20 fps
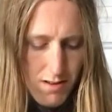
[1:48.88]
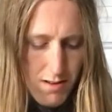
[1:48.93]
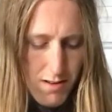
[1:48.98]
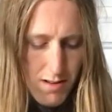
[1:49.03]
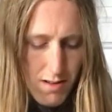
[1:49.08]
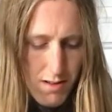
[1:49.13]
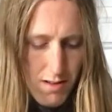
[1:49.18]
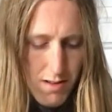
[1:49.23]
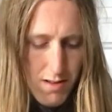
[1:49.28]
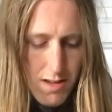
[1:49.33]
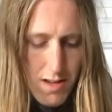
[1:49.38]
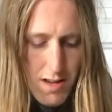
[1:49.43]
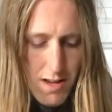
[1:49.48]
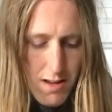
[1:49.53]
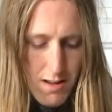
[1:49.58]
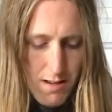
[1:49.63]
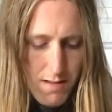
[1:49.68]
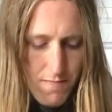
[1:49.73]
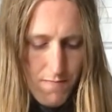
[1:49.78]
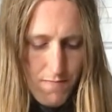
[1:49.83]
Let's see.
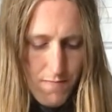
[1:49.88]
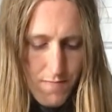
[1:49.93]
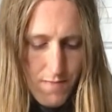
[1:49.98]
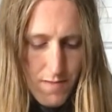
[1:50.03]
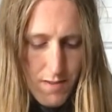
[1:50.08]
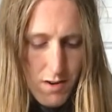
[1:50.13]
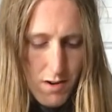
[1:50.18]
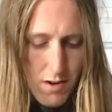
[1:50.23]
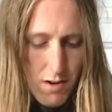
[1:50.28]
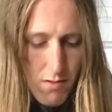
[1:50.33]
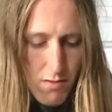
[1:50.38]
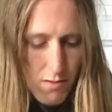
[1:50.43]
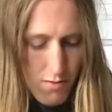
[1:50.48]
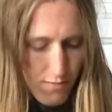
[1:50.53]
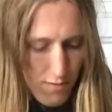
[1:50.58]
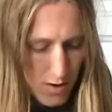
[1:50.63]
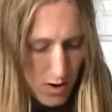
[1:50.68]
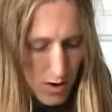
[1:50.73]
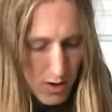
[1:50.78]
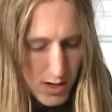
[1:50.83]

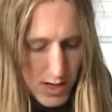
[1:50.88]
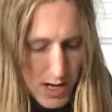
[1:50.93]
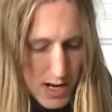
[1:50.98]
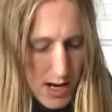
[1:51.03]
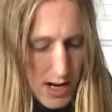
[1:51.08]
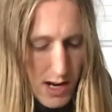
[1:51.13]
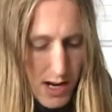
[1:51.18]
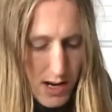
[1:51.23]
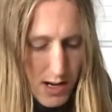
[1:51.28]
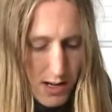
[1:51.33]
Fuck yeah.